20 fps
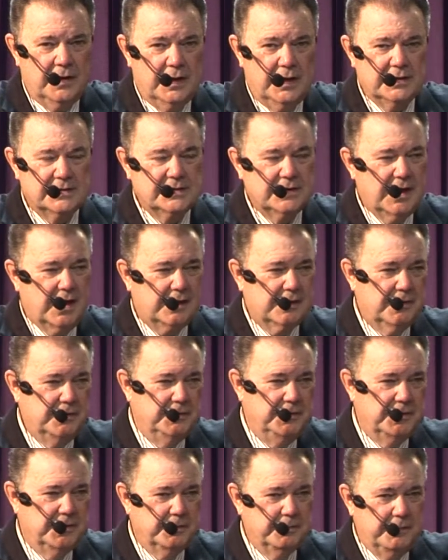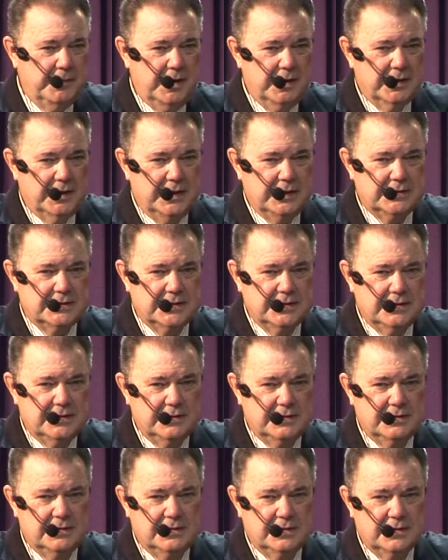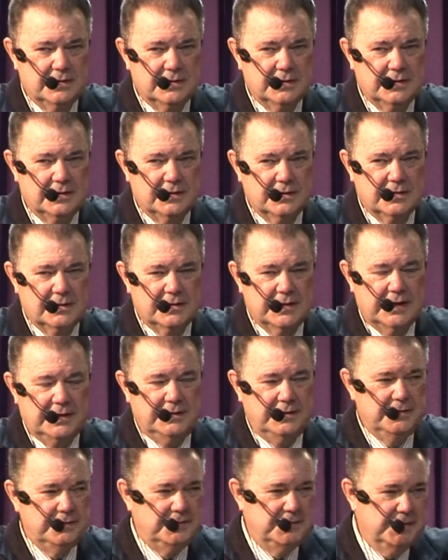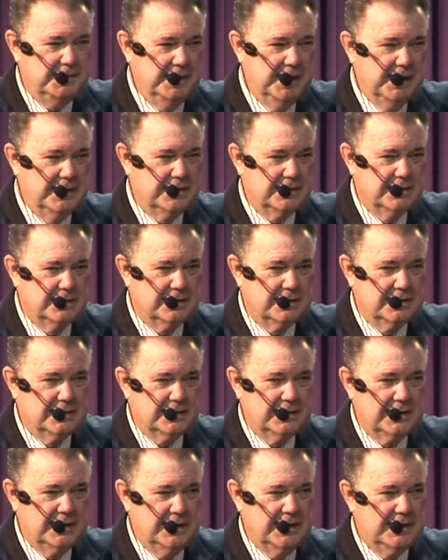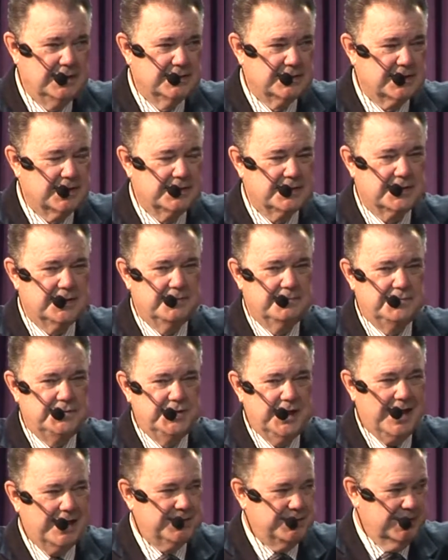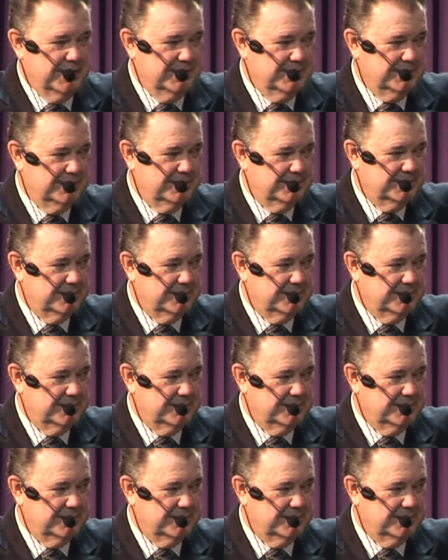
It's not on your merit that you do it, it is a subjection.